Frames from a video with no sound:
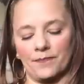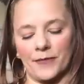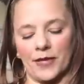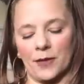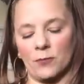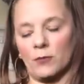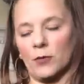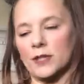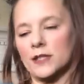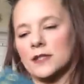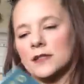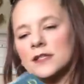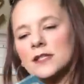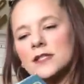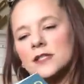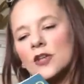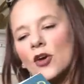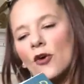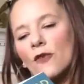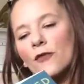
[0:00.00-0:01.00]
And what did
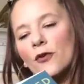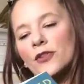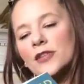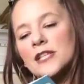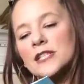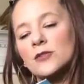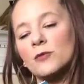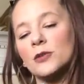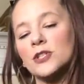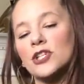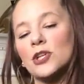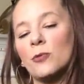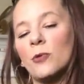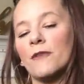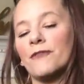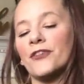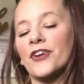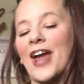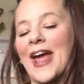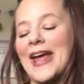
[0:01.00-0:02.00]
this go for? This originally
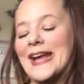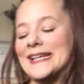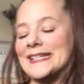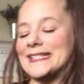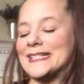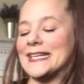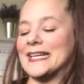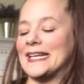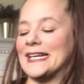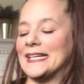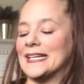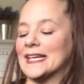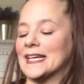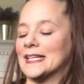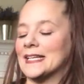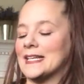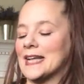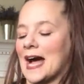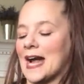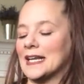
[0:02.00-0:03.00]
went for
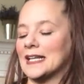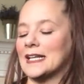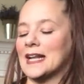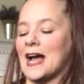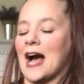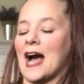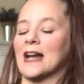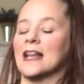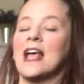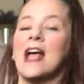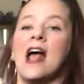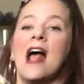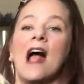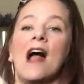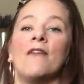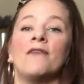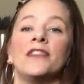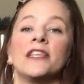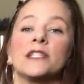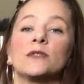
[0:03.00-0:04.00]
$18.99.
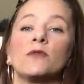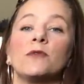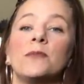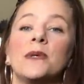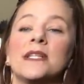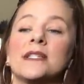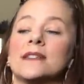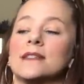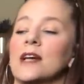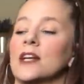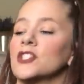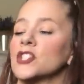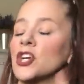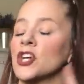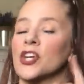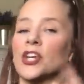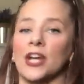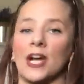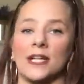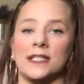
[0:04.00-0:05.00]
And this would be such a
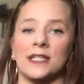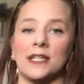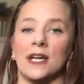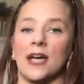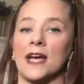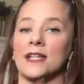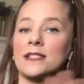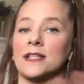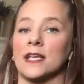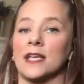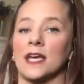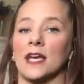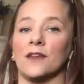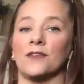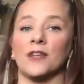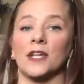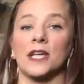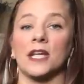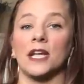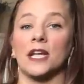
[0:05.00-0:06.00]
good idea as a
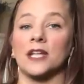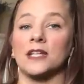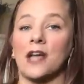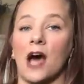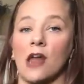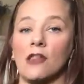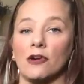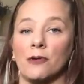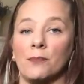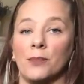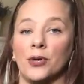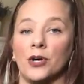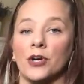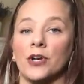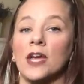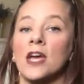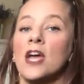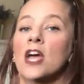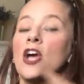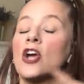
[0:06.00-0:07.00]
gift. Get a dollar
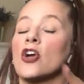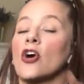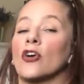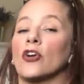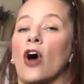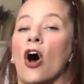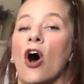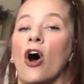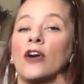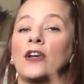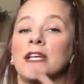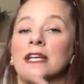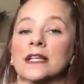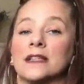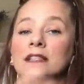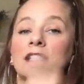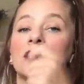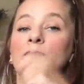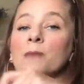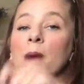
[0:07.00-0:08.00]
book. Go to Aldi,
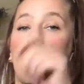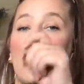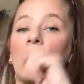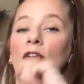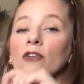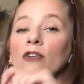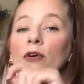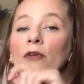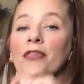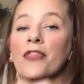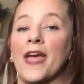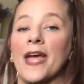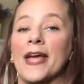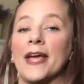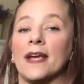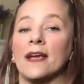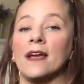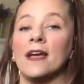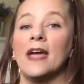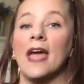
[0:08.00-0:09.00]
get the spiral
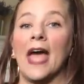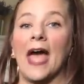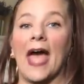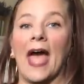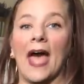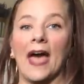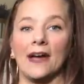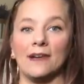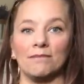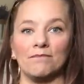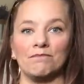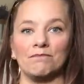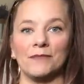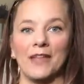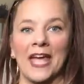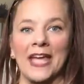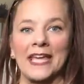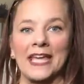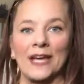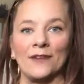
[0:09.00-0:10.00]
thing.
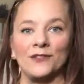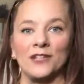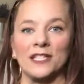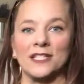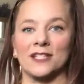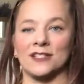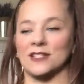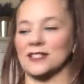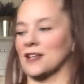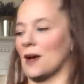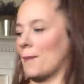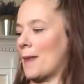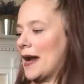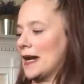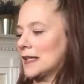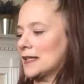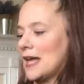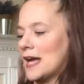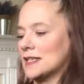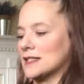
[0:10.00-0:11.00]
And gift it to
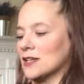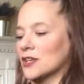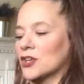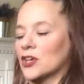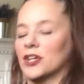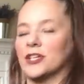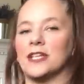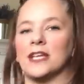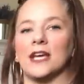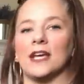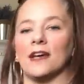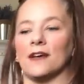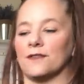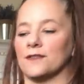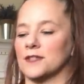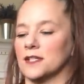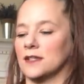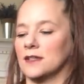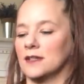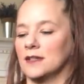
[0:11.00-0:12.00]
somebody. That's a good
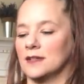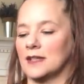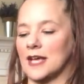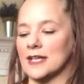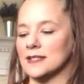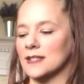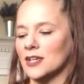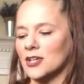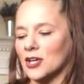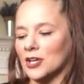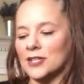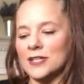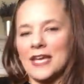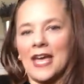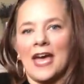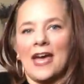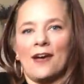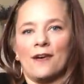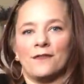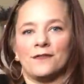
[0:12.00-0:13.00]
gift. That's a good
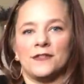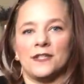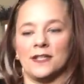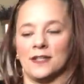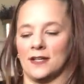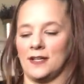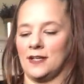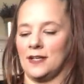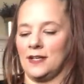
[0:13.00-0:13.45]
gift.